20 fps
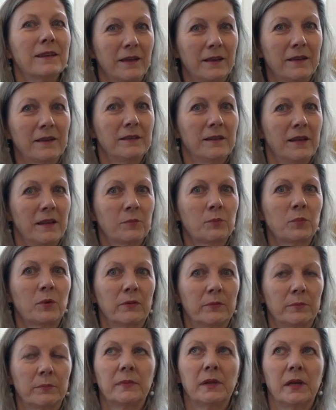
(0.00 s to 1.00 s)
Yeah, in his
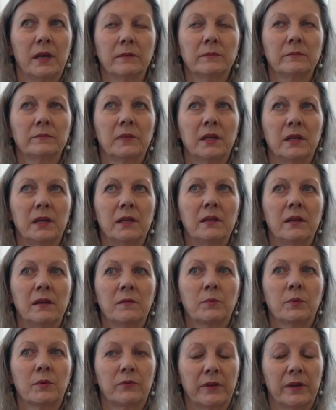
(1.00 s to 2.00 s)
pro yeah, in
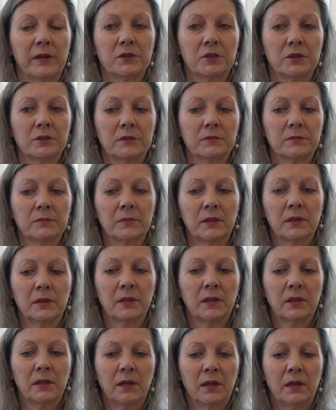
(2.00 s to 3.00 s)
his profession
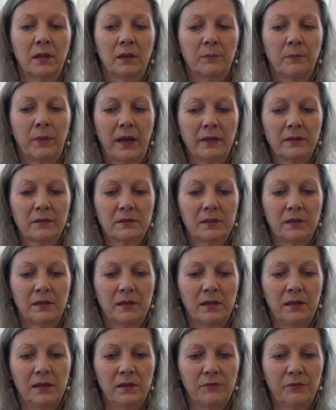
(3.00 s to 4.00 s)
but
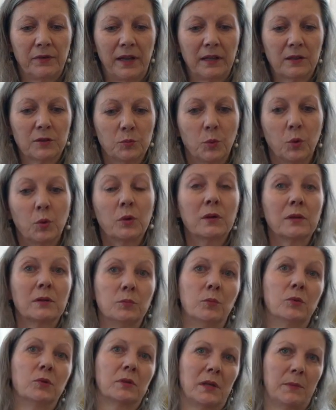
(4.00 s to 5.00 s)
he felt more
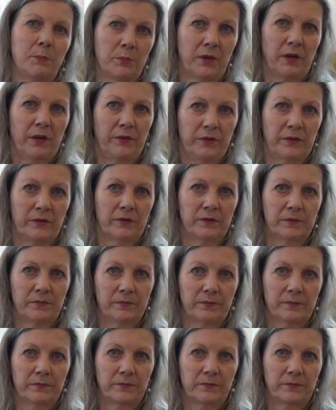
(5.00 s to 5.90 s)
and more depressed.